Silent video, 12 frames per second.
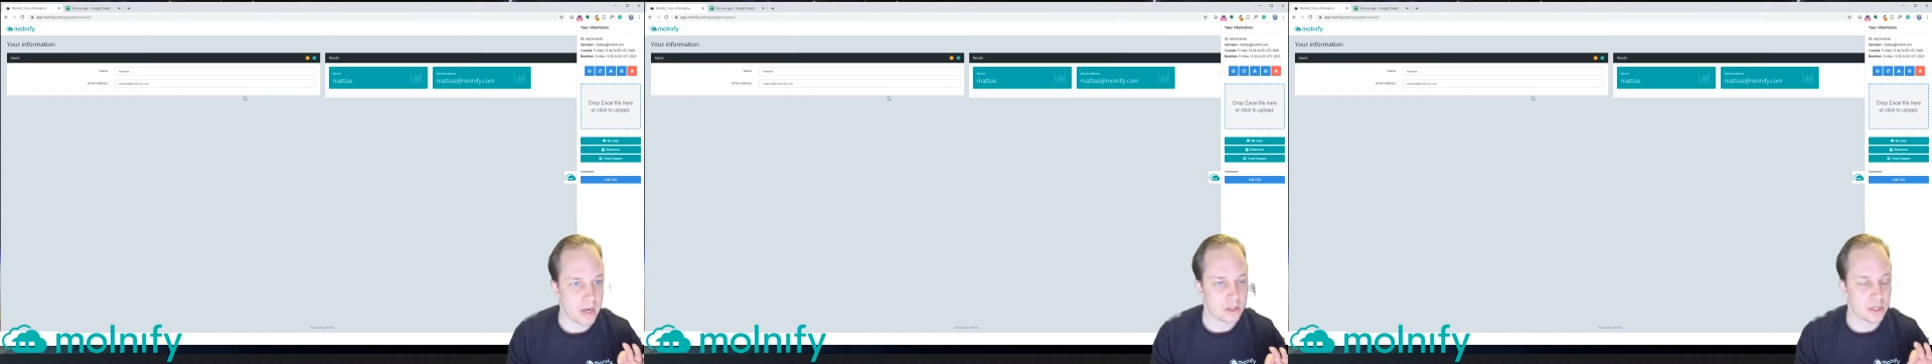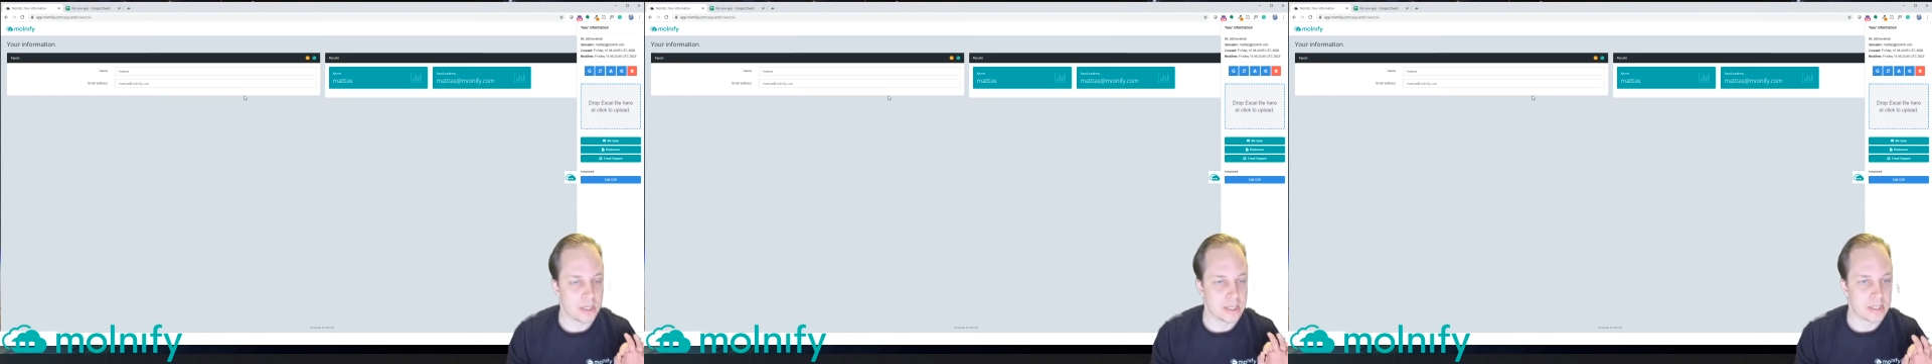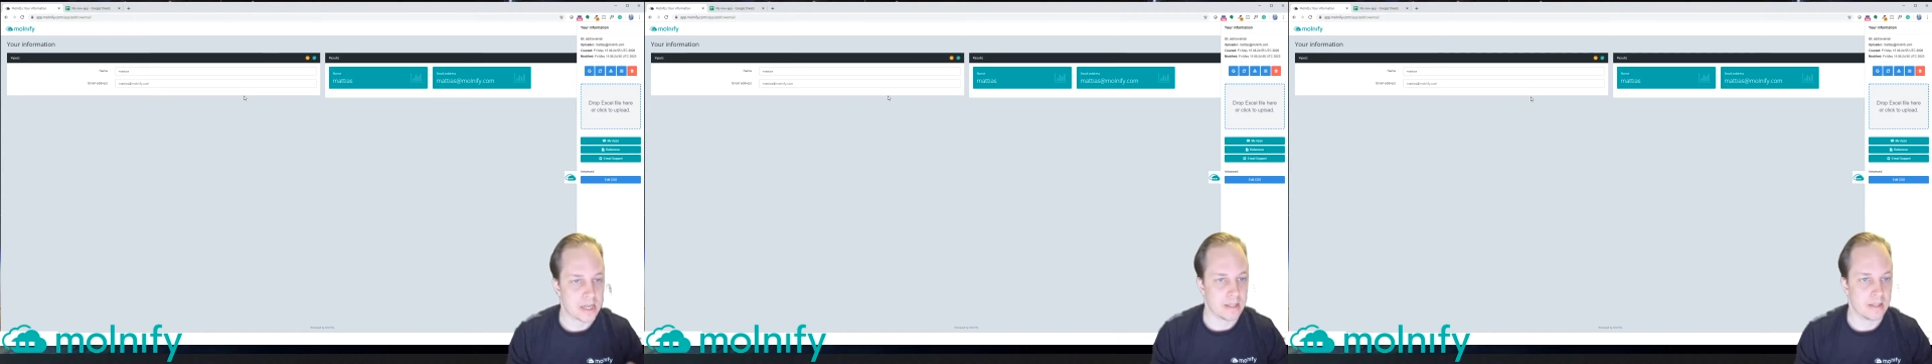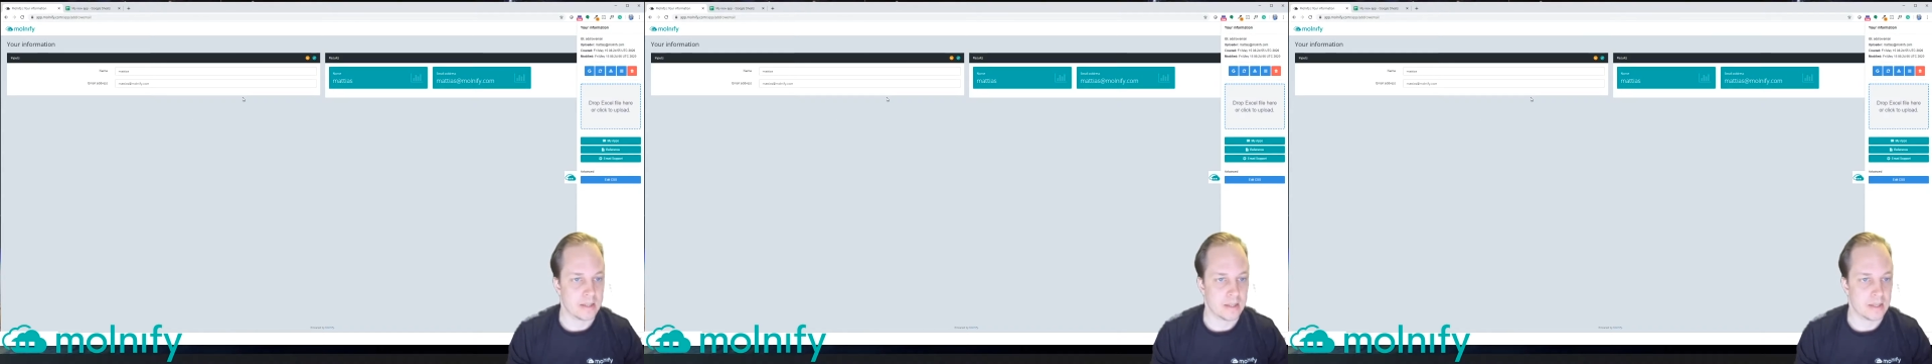to actually
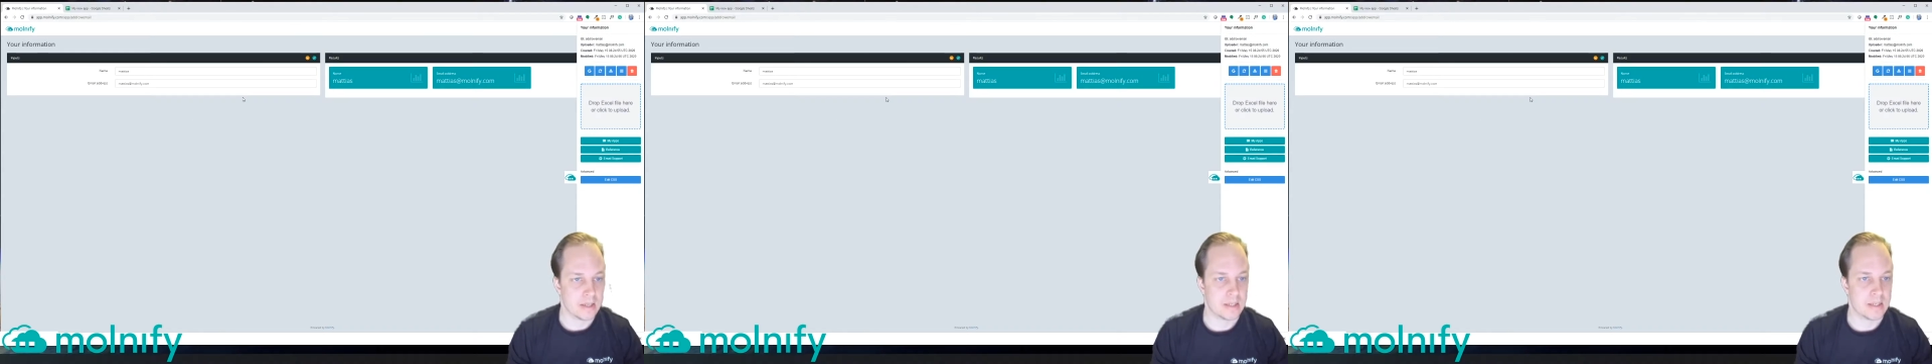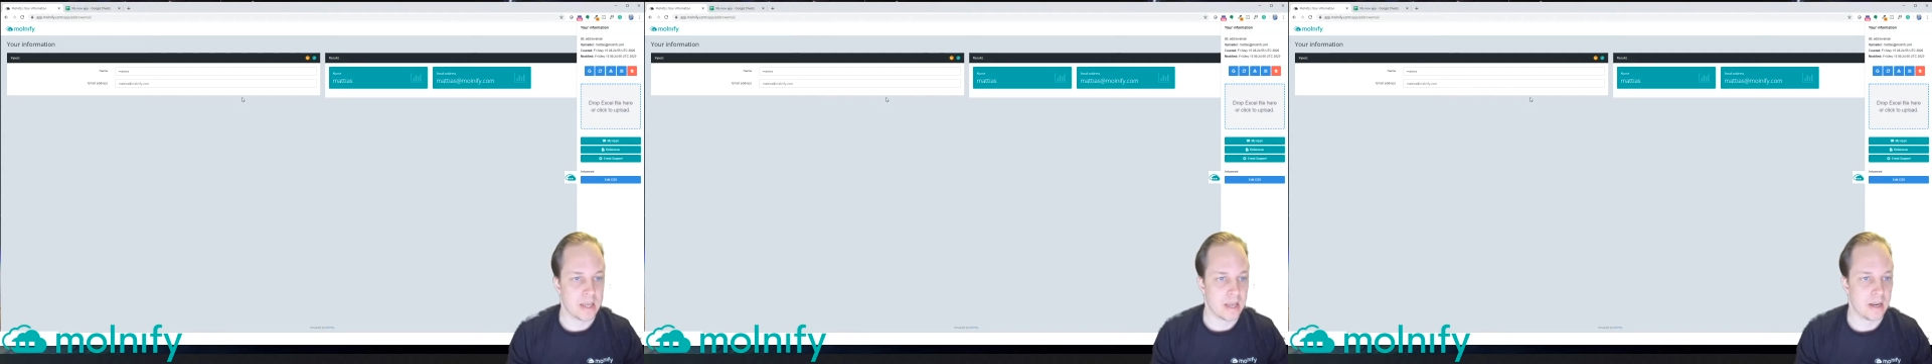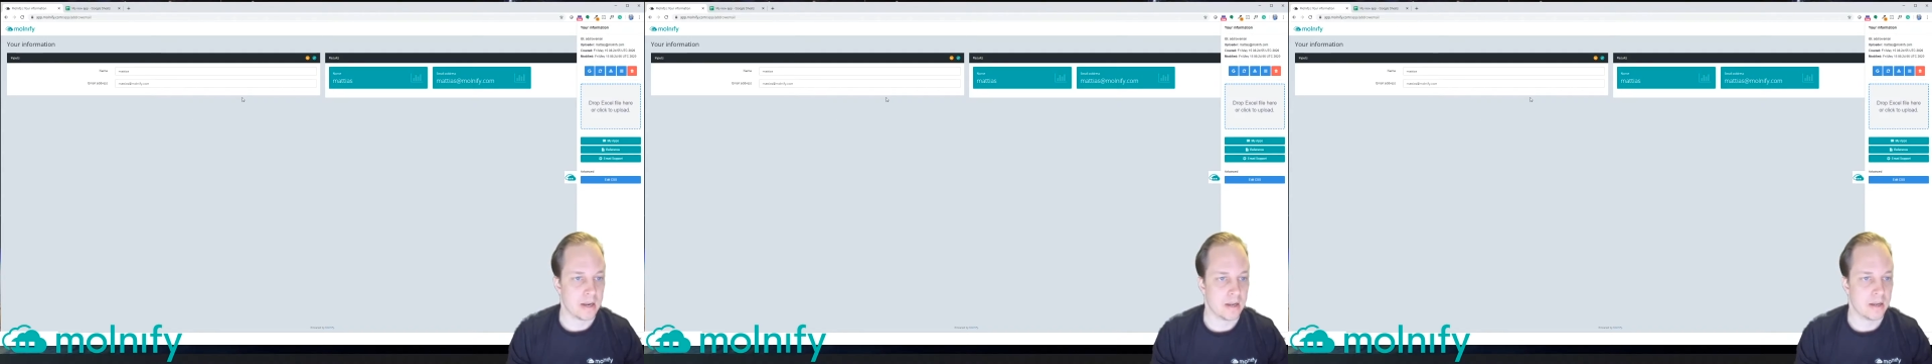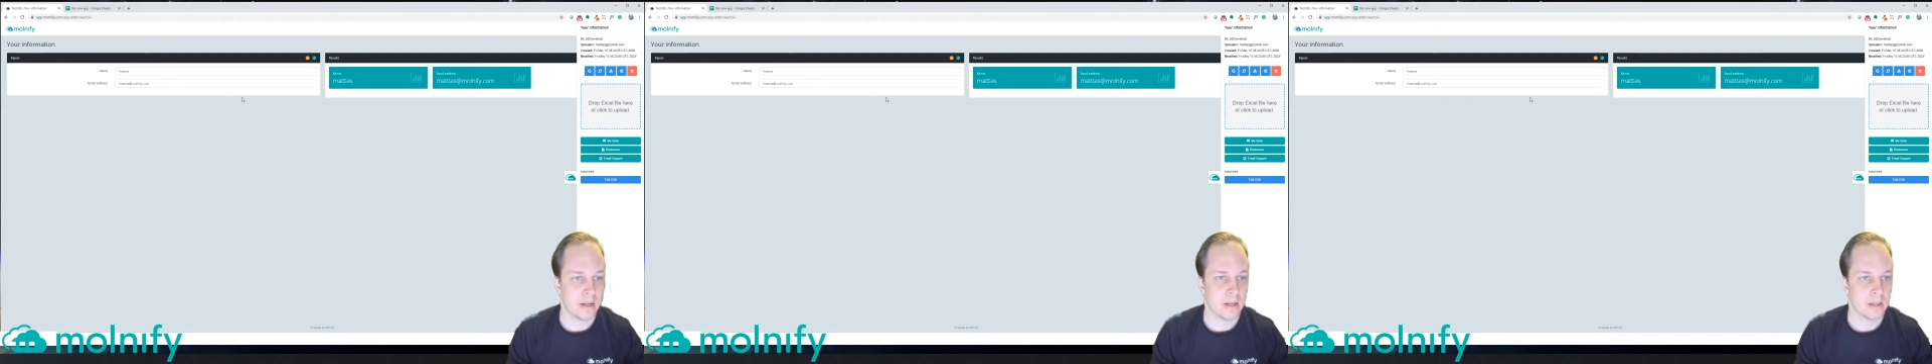send this data